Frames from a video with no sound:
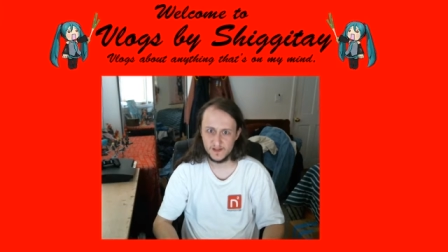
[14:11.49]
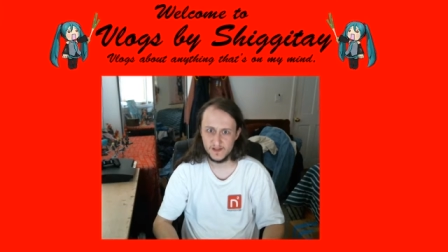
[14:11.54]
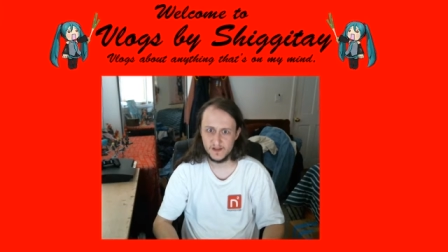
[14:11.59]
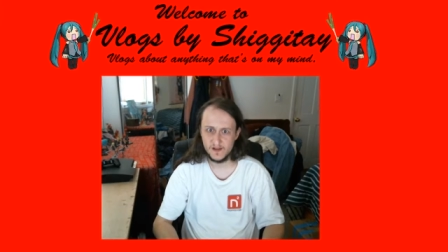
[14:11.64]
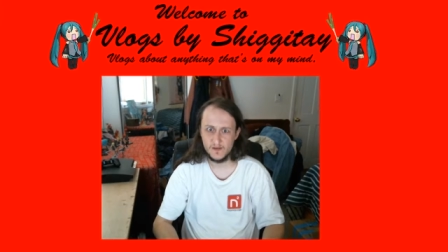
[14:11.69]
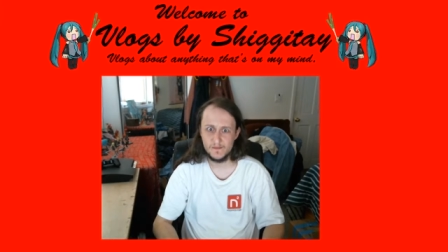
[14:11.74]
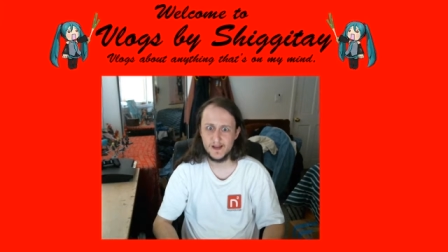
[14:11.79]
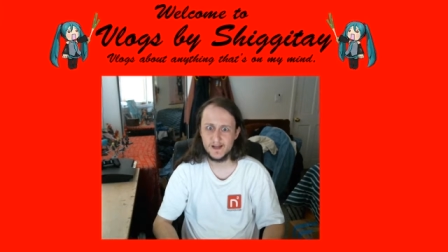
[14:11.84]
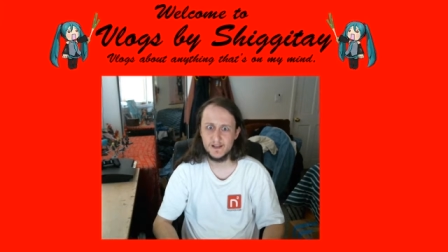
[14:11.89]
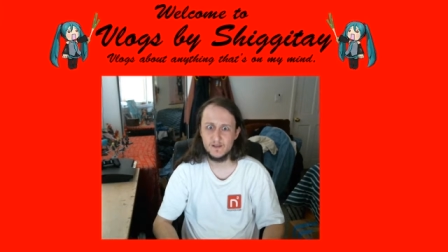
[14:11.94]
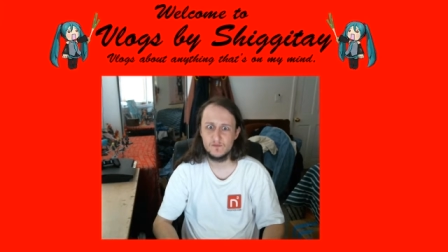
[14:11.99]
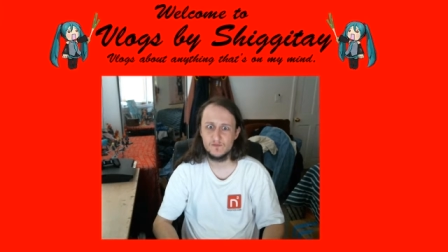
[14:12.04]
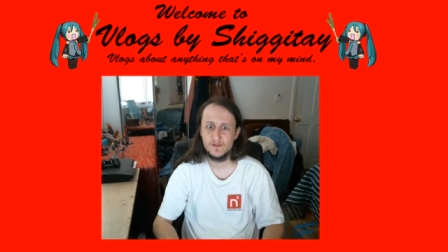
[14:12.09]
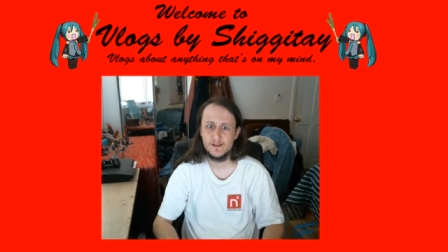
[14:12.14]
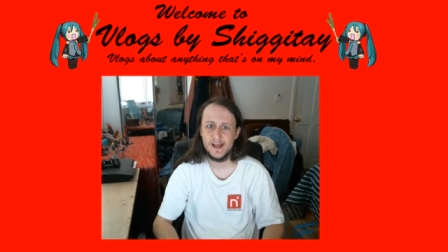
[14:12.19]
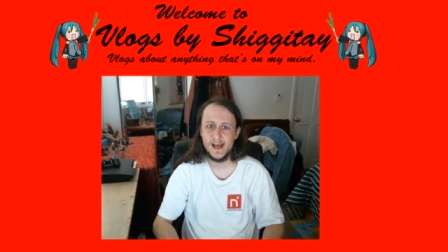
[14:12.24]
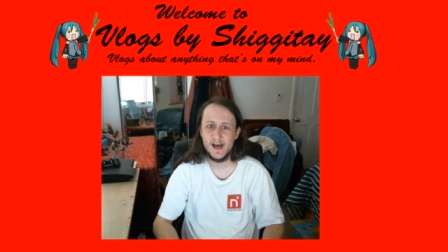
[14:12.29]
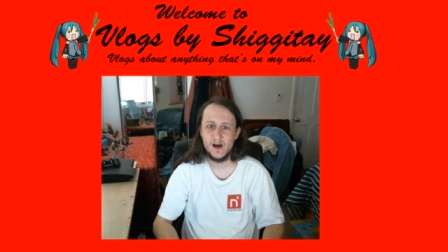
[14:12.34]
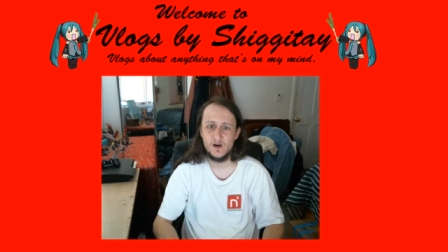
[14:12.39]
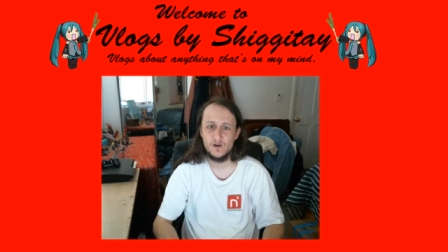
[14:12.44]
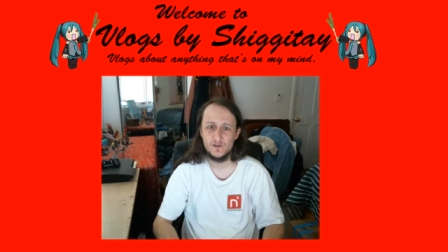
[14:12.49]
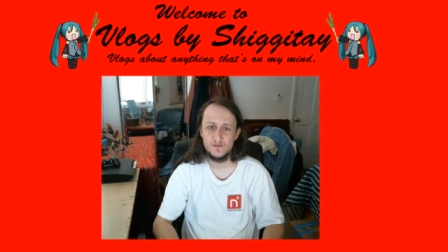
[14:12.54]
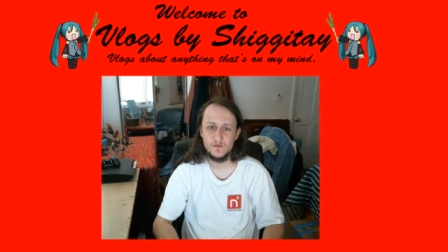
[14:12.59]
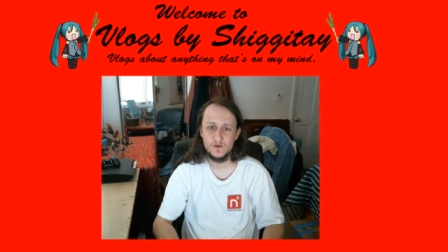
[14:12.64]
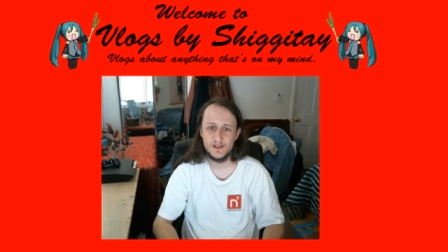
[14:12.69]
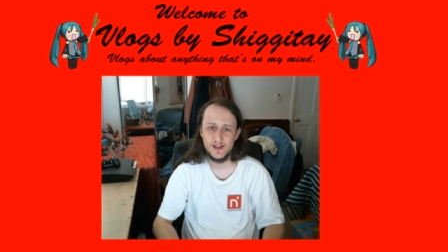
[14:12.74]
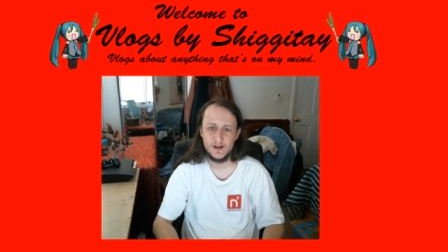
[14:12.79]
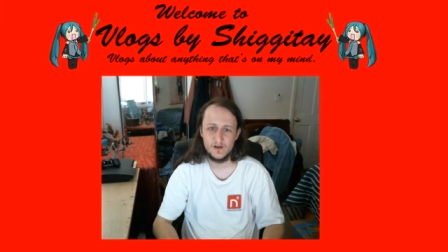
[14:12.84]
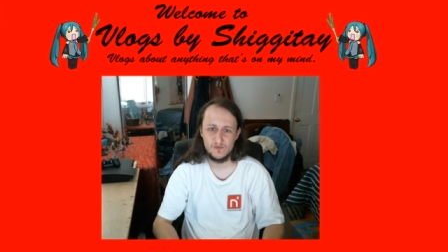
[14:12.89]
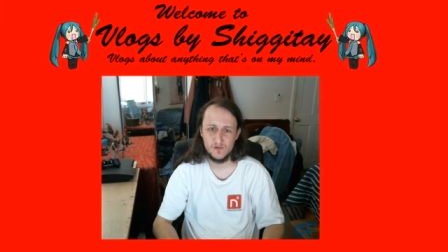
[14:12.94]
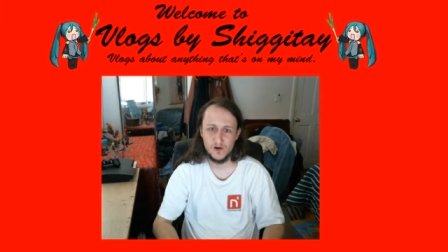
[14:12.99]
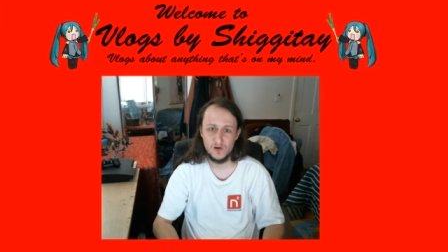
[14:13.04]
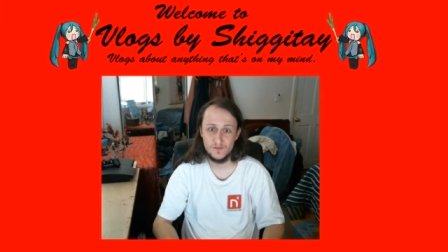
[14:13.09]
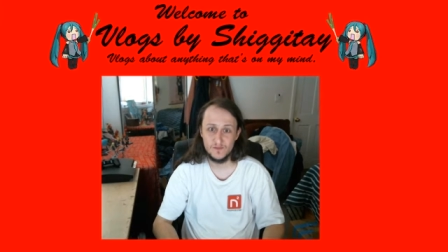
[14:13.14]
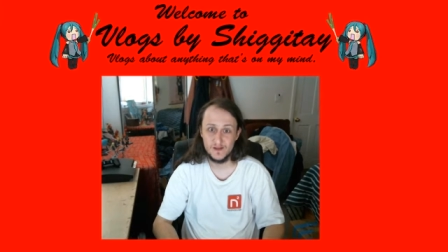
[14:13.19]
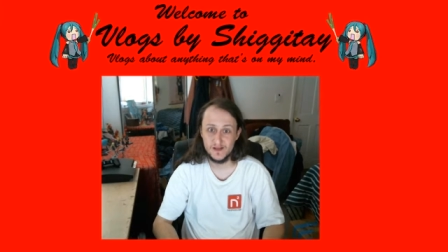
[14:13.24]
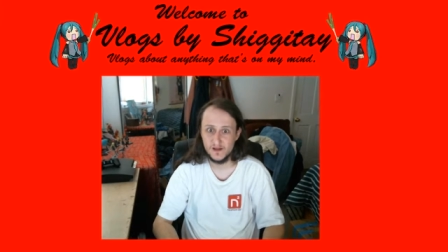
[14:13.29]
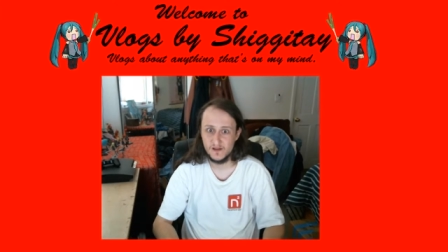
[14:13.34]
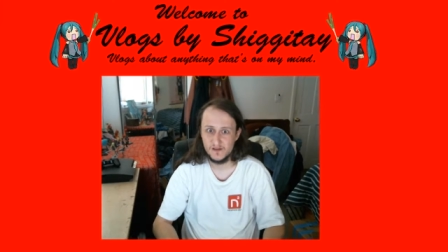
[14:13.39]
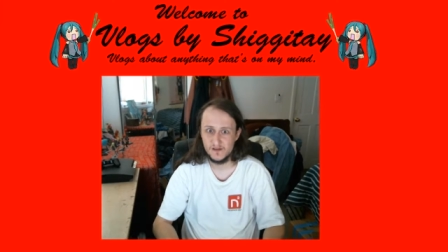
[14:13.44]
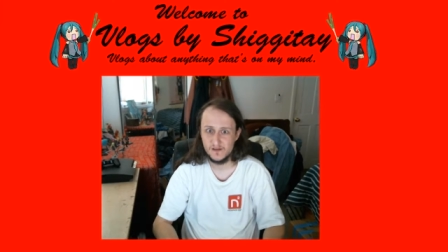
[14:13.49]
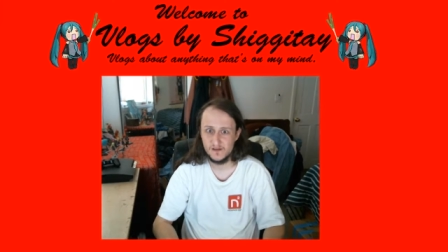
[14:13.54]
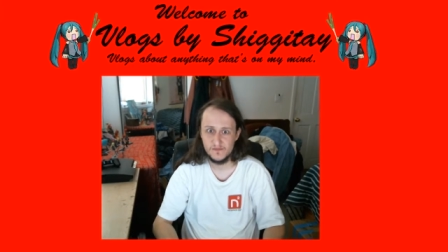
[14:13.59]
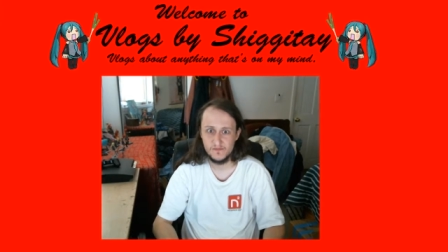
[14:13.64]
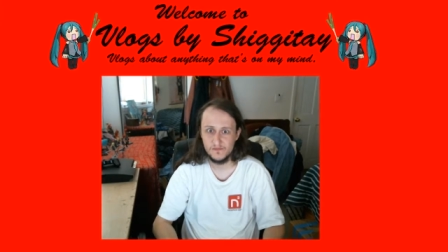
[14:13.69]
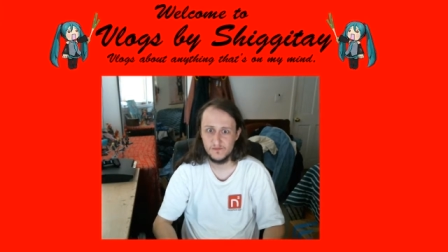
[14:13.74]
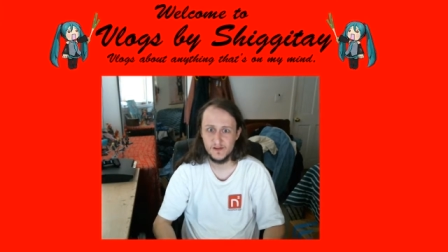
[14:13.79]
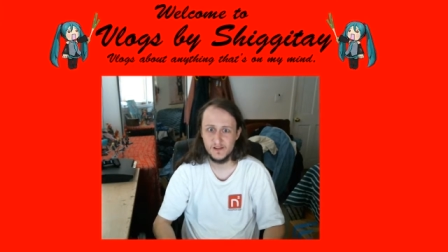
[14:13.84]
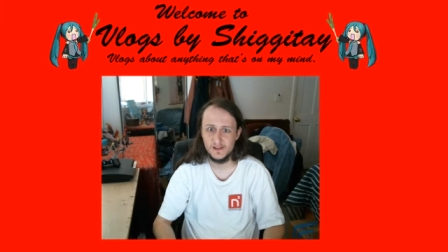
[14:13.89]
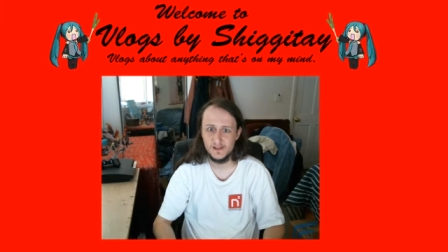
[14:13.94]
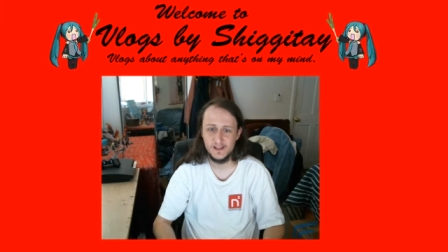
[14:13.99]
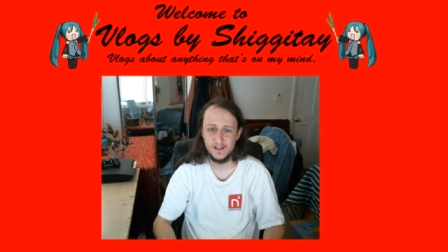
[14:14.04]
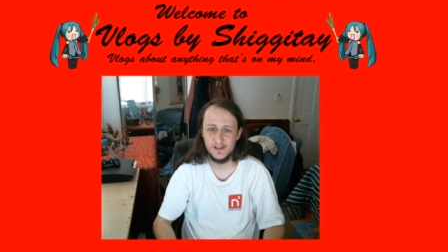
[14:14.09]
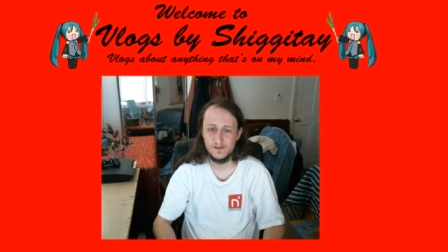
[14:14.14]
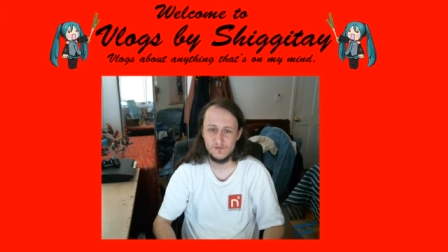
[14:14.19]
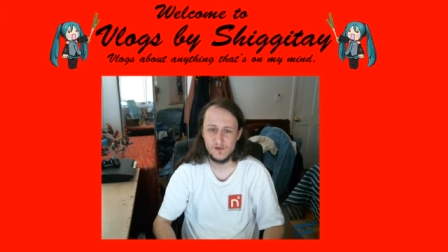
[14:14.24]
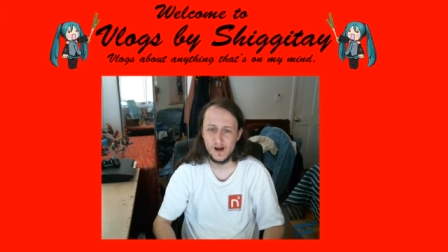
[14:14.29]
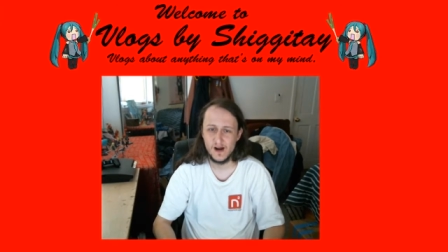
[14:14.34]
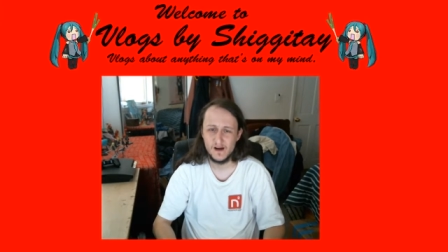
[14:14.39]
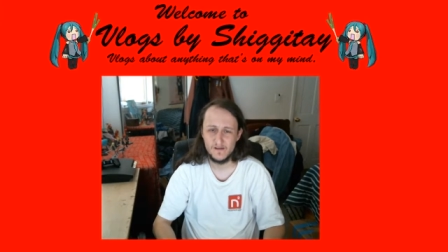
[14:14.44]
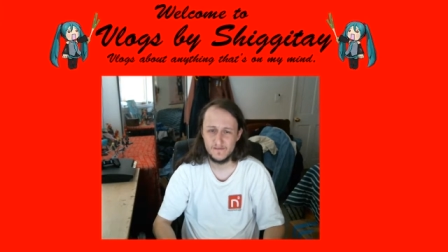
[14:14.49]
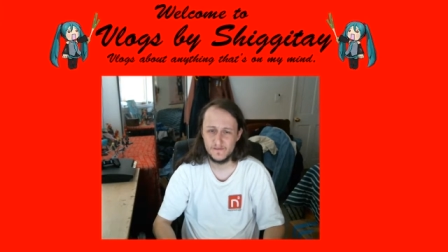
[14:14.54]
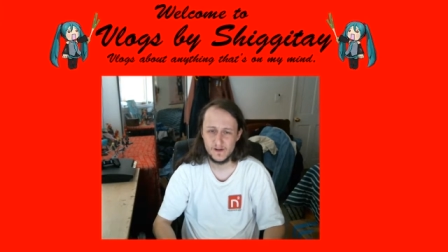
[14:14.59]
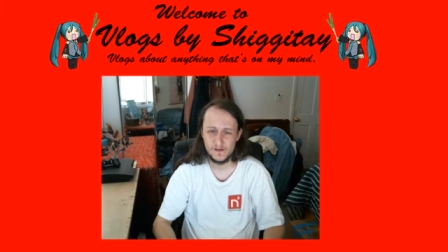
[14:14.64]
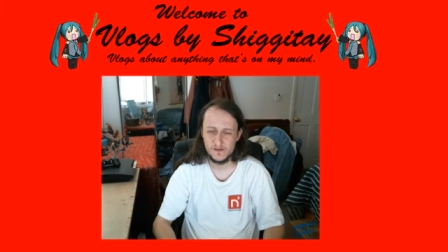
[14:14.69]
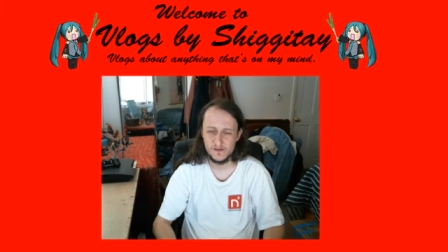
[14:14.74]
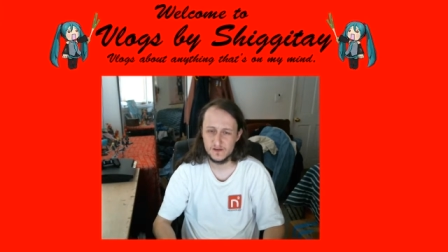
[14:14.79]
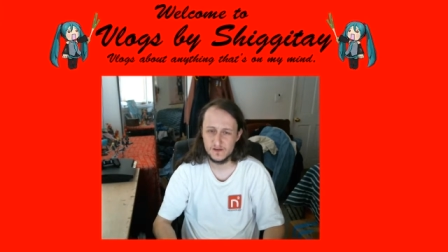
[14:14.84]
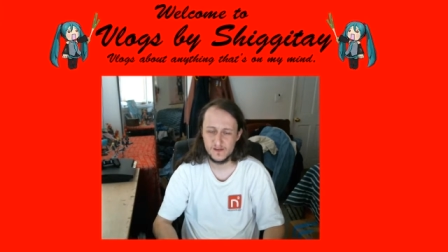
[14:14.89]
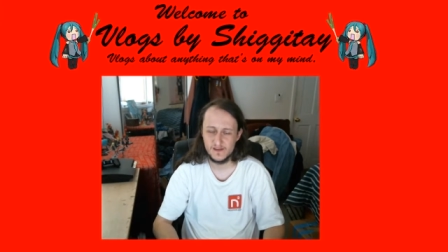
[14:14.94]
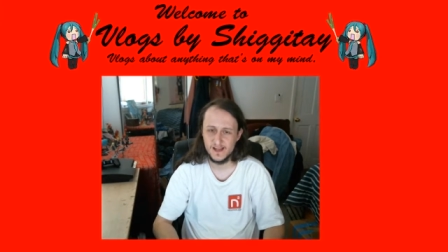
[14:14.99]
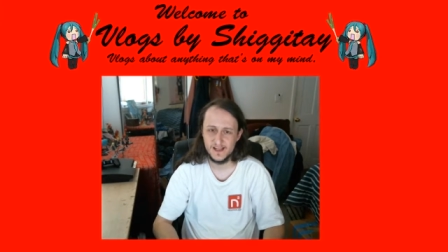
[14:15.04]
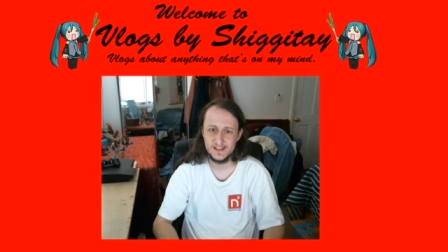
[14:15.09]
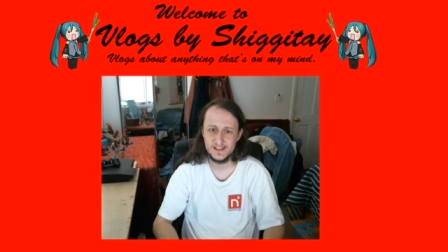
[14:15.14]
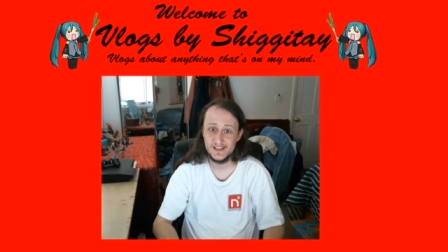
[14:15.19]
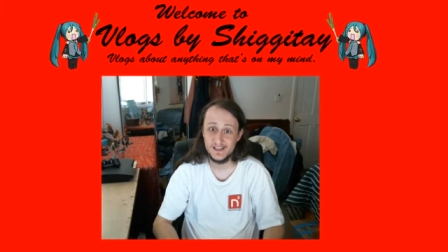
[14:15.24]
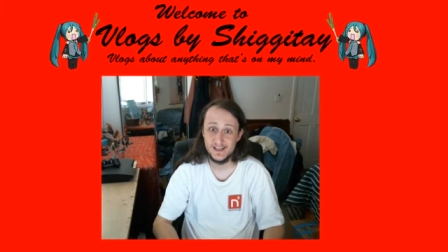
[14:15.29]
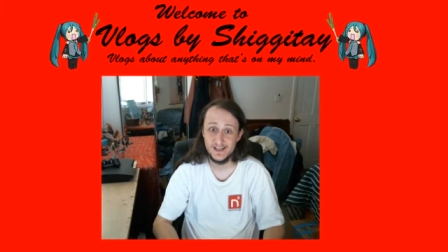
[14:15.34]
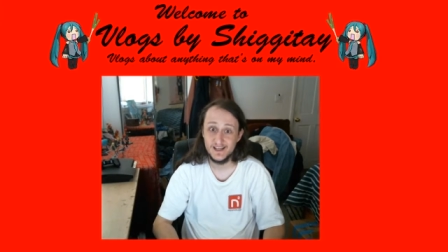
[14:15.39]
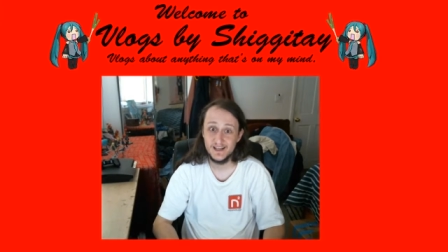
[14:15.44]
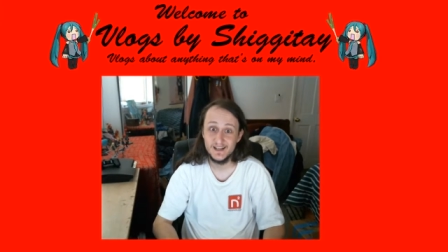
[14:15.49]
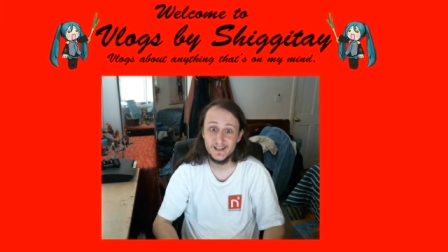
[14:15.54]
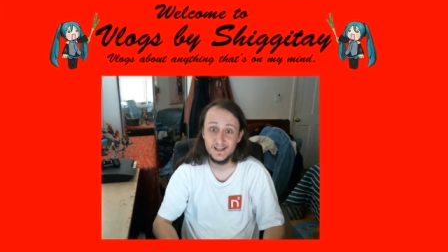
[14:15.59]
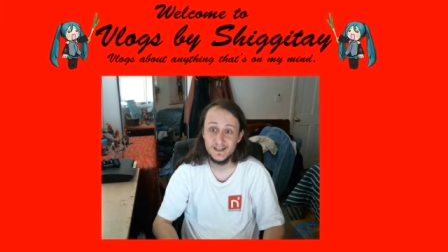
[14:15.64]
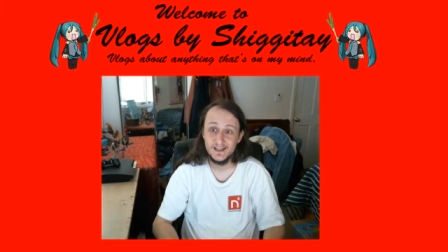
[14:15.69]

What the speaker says: I'm not going to read out what I wrote because it's really rough. Because it was just an idea.